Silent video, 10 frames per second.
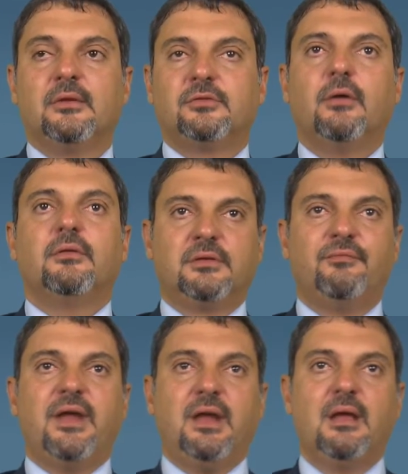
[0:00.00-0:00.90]
So it's
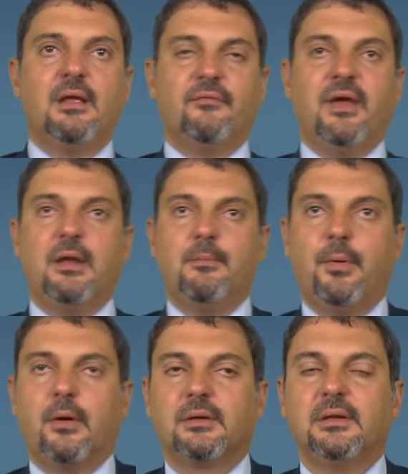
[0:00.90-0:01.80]
very, very
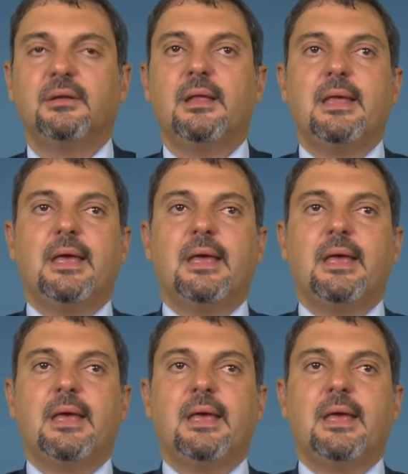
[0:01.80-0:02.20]
important.